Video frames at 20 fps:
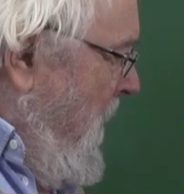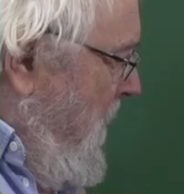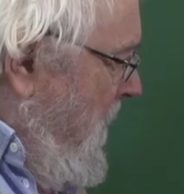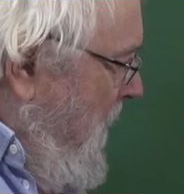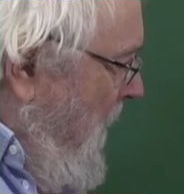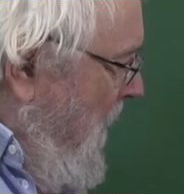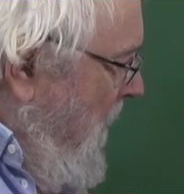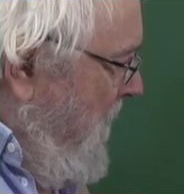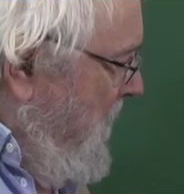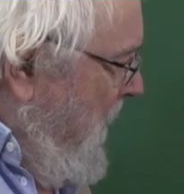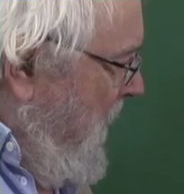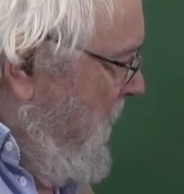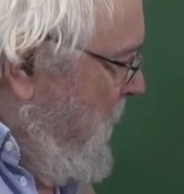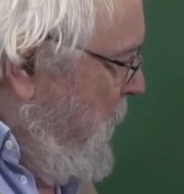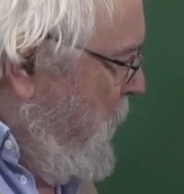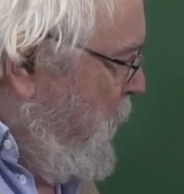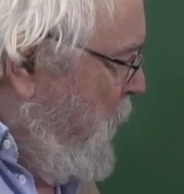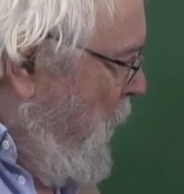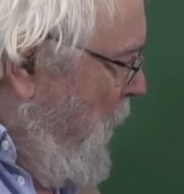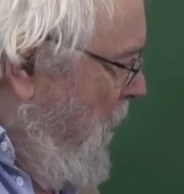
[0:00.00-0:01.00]
Now I'm going to
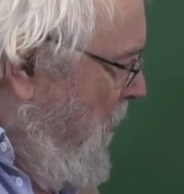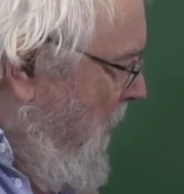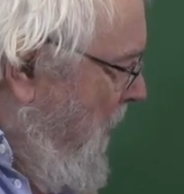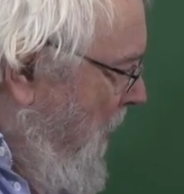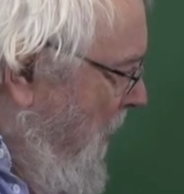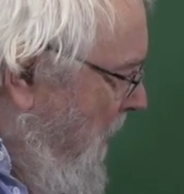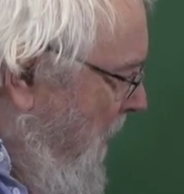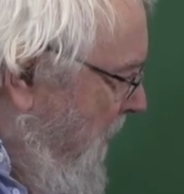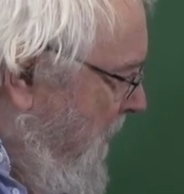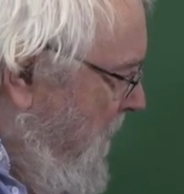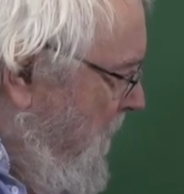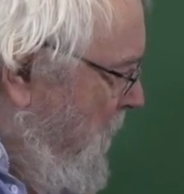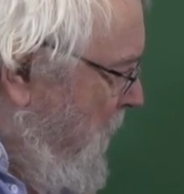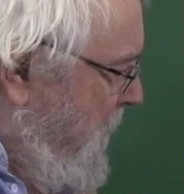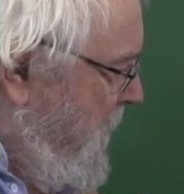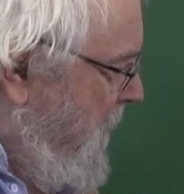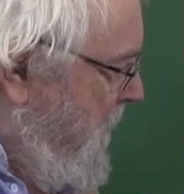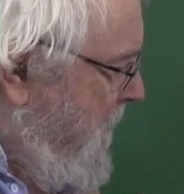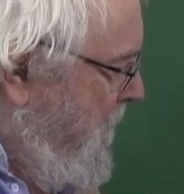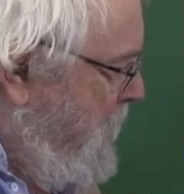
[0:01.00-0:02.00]
draw a line
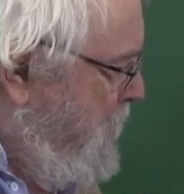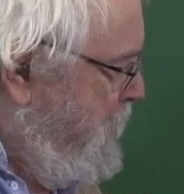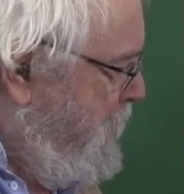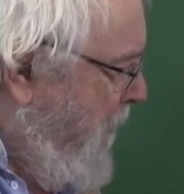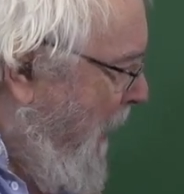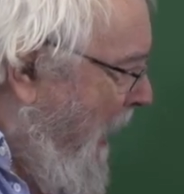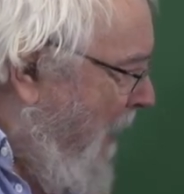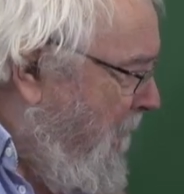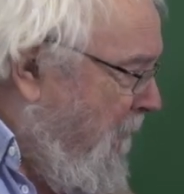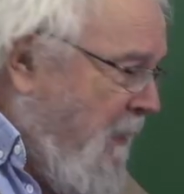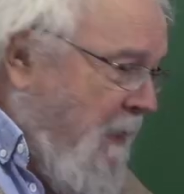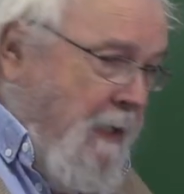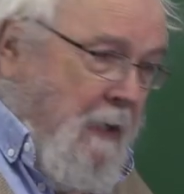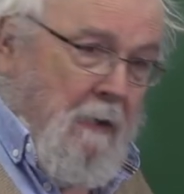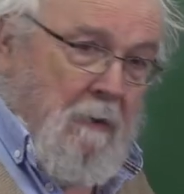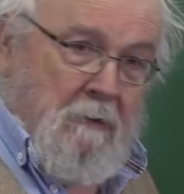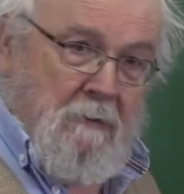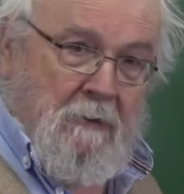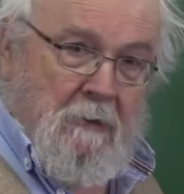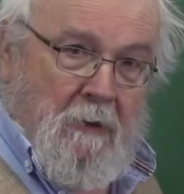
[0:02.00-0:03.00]
which is
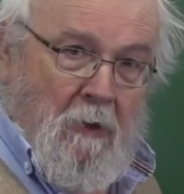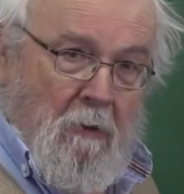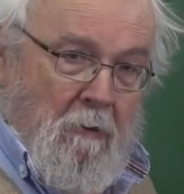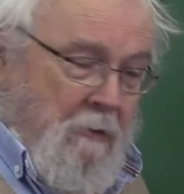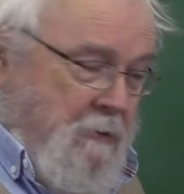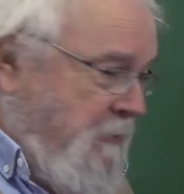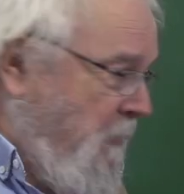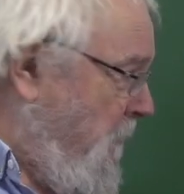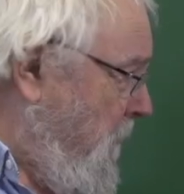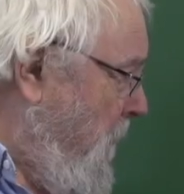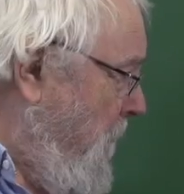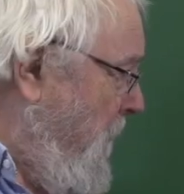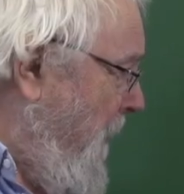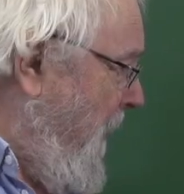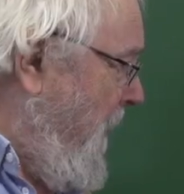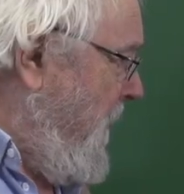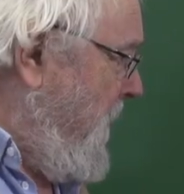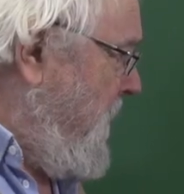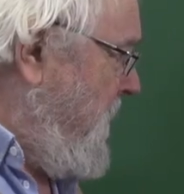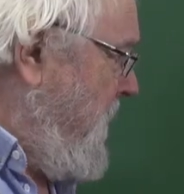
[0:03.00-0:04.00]
parallel to the horizontal
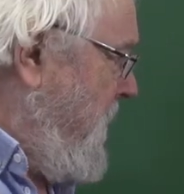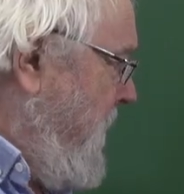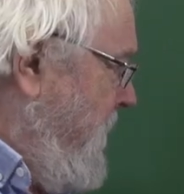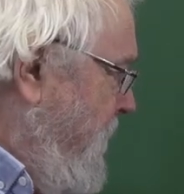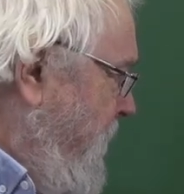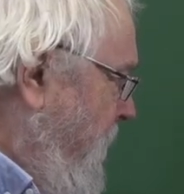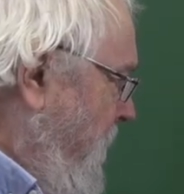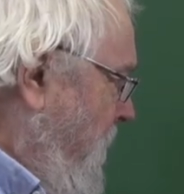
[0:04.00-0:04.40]
base